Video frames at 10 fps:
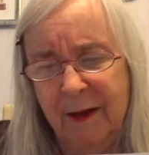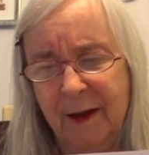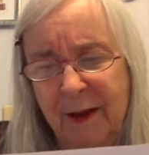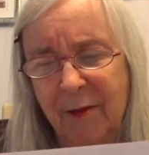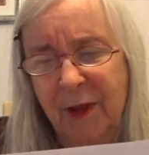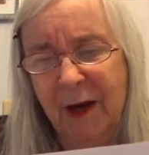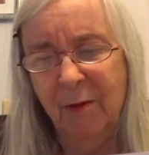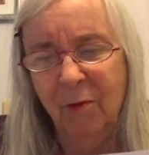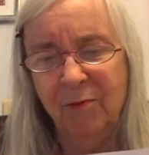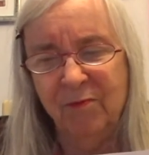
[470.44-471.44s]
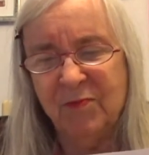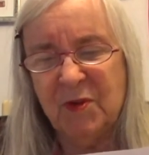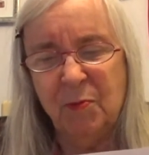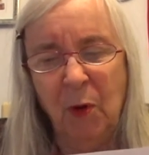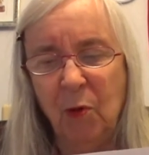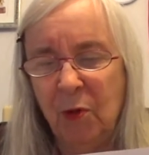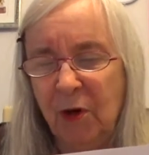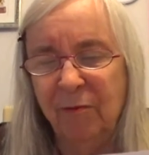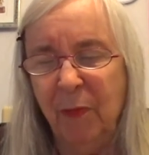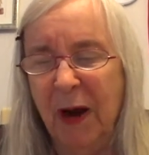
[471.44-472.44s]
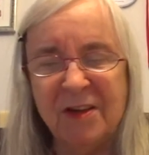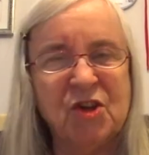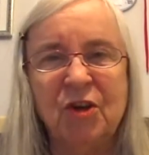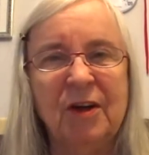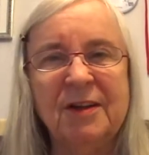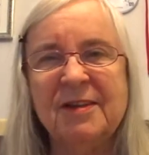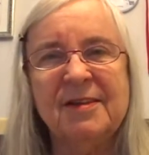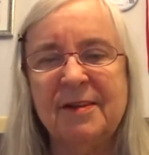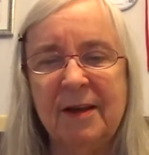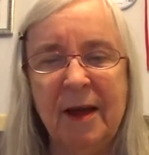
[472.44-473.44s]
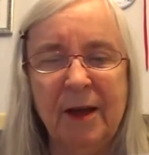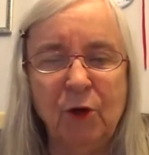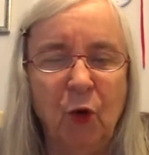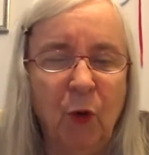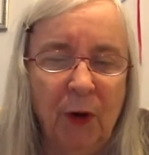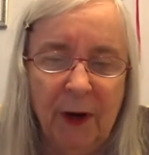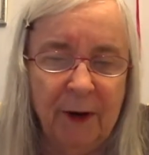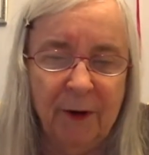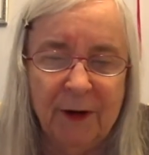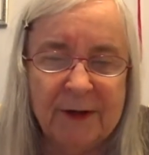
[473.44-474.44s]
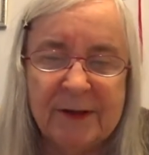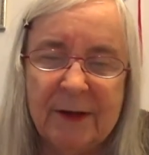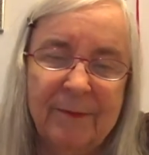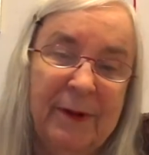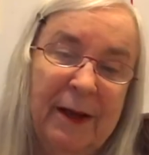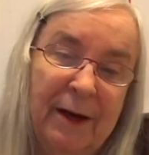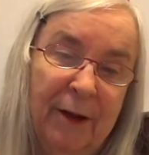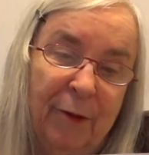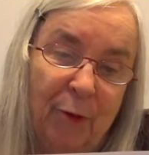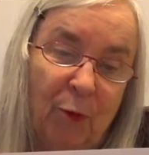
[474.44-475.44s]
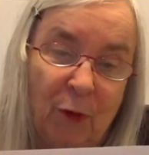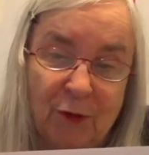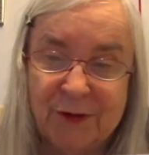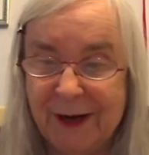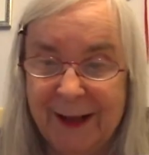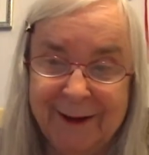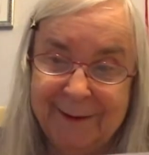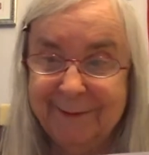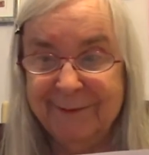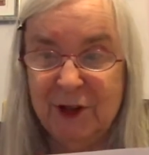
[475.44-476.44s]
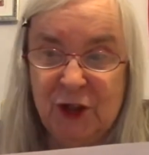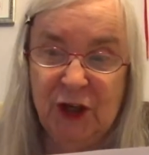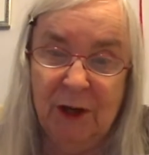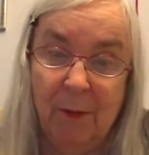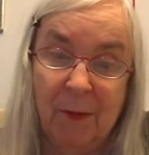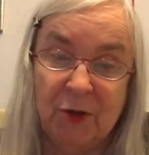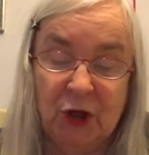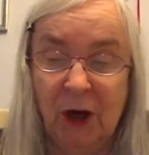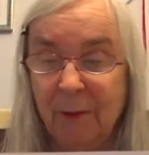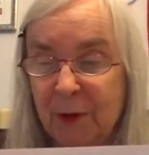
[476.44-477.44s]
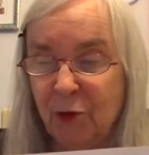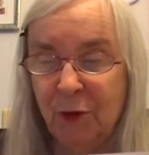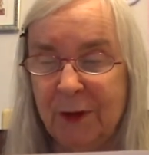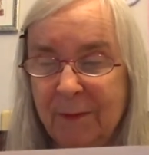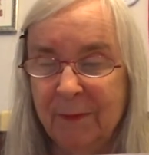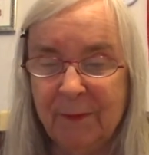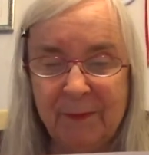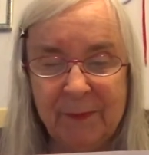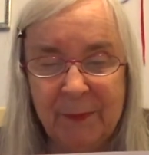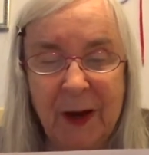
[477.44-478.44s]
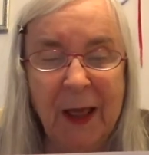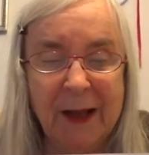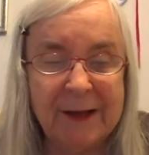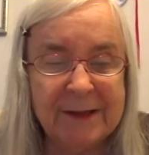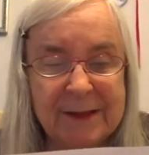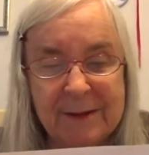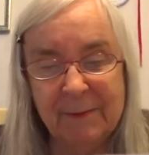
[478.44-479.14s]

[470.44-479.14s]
And then I spoke of postulates and corollaries and other words like geometry likes.